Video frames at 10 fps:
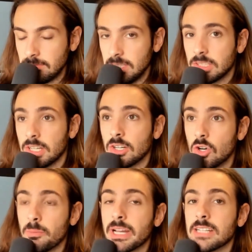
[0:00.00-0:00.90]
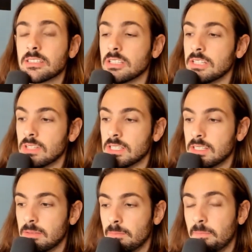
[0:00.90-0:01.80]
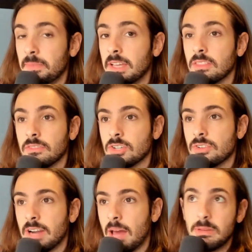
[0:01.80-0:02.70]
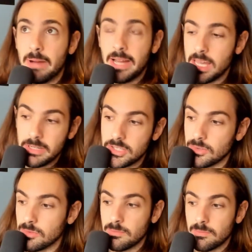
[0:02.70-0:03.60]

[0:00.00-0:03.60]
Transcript: is going to go up against Cleveland in the first round. I mean, Miami too.